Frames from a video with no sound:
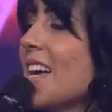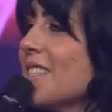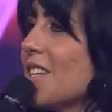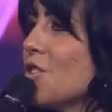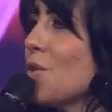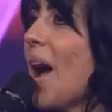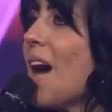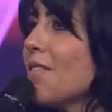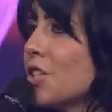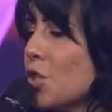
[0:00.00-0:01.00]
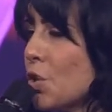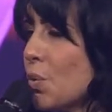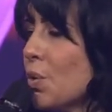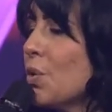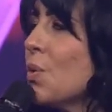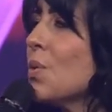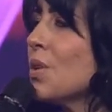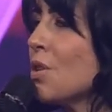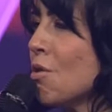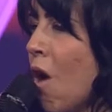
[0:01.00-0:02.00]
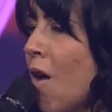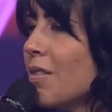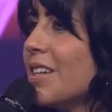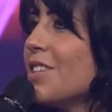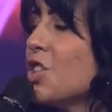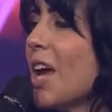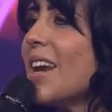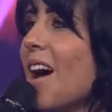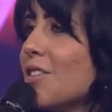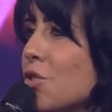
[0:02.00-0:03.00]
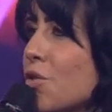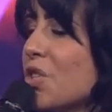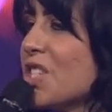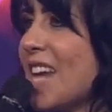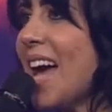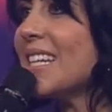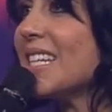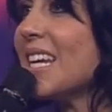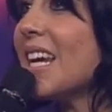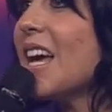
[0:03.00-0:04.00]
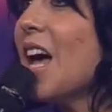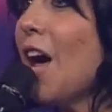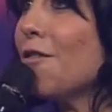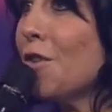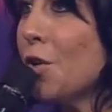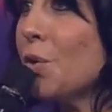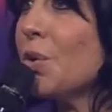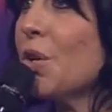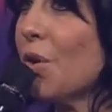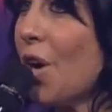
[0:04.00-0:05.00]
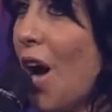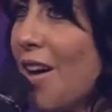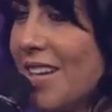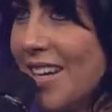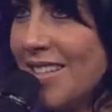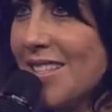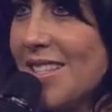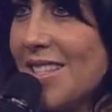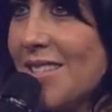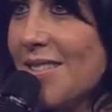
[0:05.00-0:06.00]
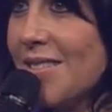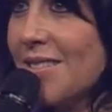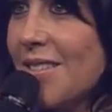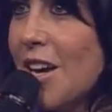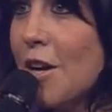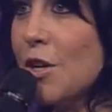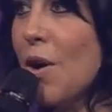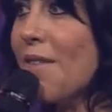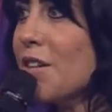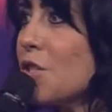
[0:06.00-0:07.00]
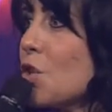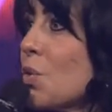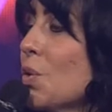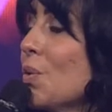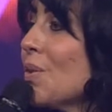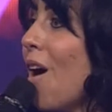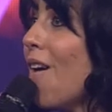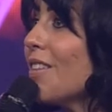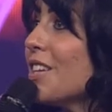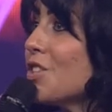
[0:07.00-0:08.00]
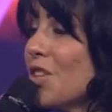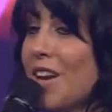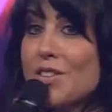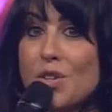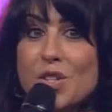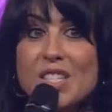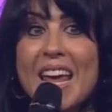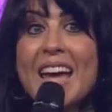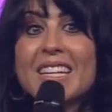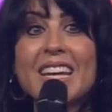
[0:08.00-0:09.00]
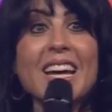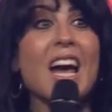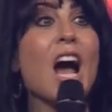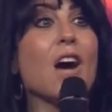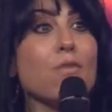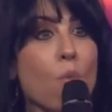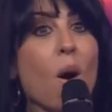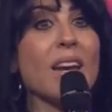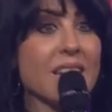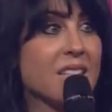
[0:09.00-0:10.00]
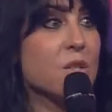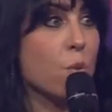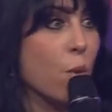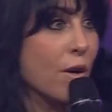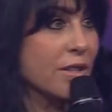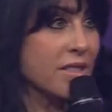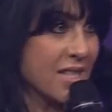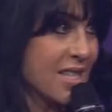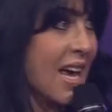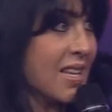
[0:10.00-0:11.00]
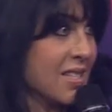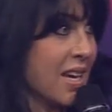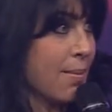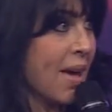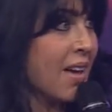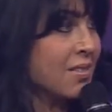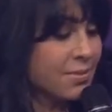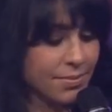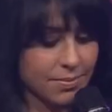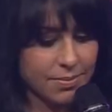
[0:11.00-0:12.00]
is that you have a true knowledge and understanding of who your God is. You have a true knowledge and understanding of what his word says. Amen?